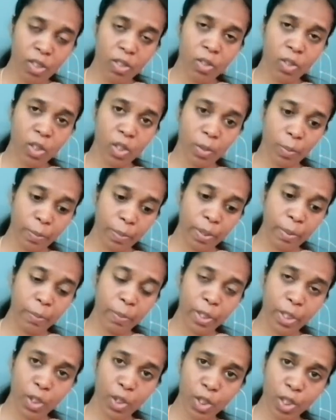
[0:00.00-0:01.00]
so the
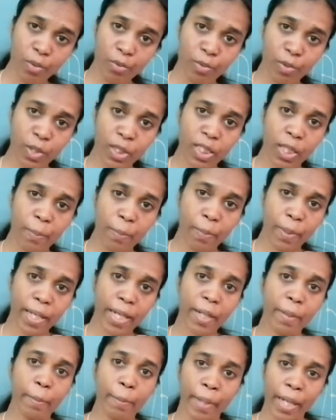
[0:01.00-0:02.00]
perpendicular force
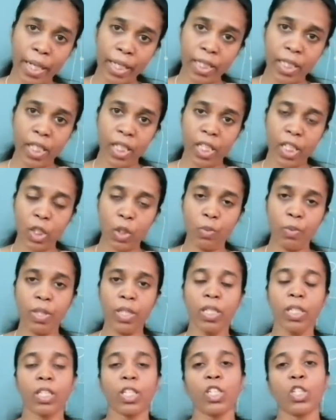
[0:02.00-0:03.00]
applied by the
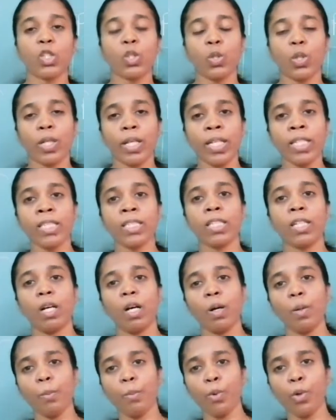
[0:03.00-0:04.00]
liquid is known as
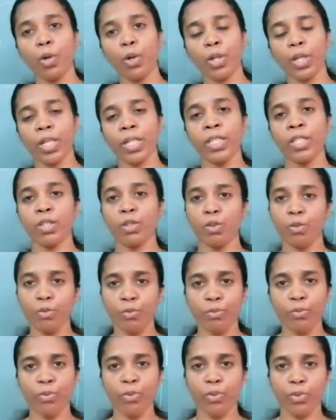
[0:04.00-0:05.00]
buoyant
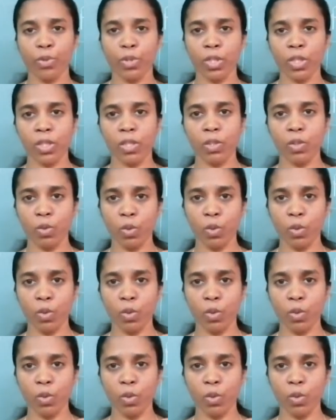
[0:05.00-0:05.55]
force.